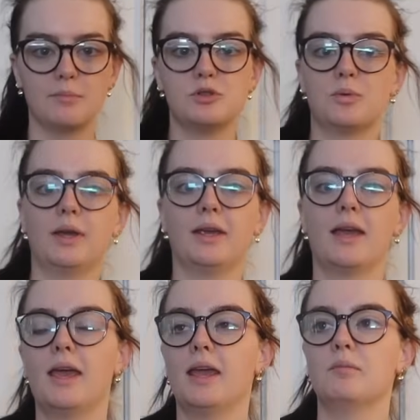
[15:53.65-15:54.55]
I'm doing
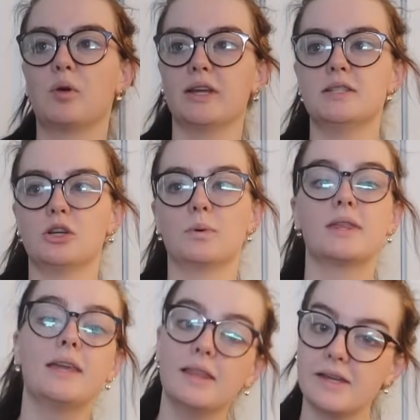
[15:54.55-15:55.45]
a brand deal with
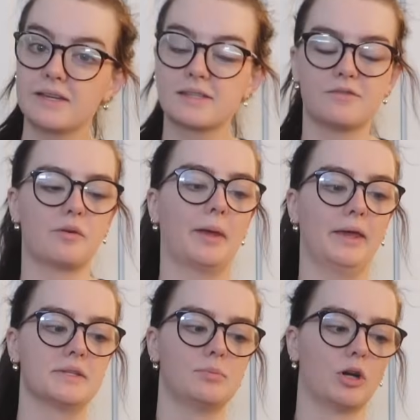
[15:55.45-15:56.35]
Helix for my
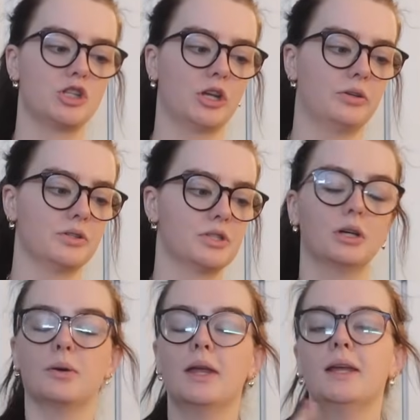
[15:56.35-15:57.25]
ASMR channel, and
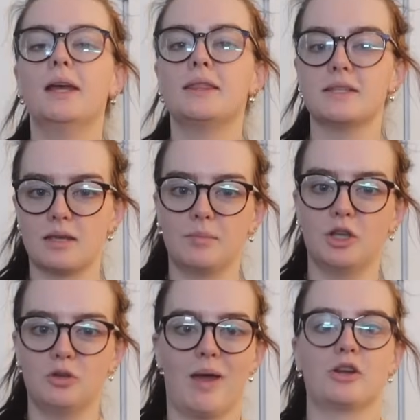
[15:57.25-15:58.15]
so they sent me a
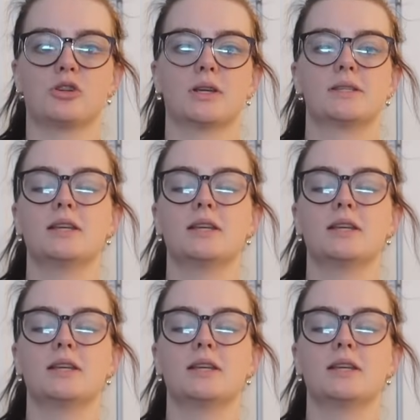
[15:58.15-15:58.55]
new mattress.